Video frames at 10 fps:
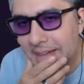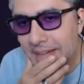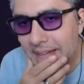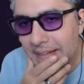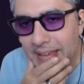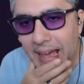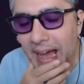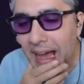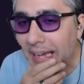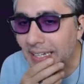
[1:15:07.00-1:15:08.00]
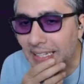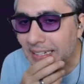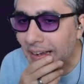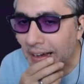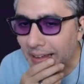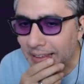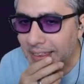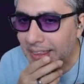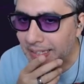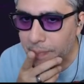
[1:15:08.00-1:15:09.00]
Yeah, I did not
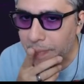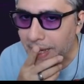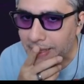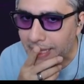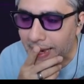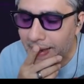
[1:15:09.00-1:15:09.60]
think about that.